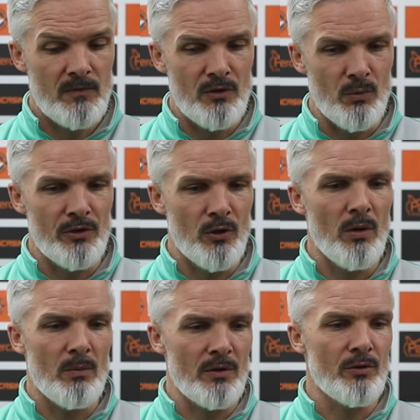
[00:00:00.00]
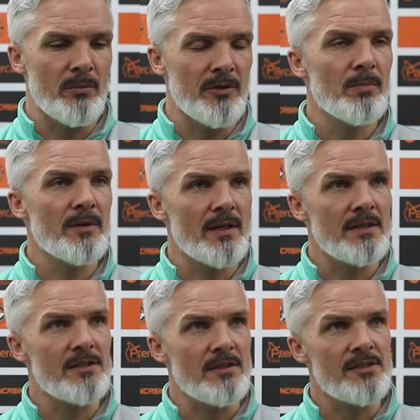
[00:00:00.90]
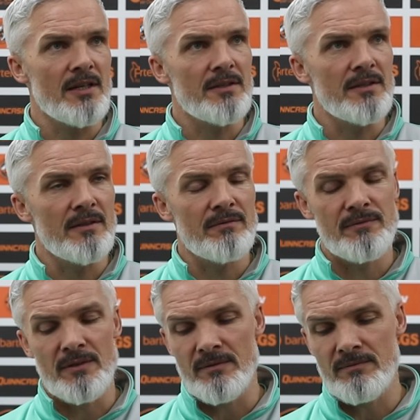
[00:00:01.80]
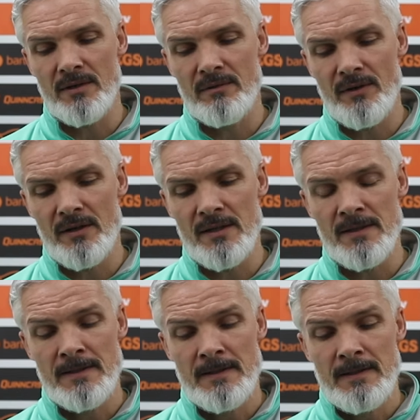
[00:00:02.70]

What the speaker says: we know what we're going to be up against on Saturday. They're a very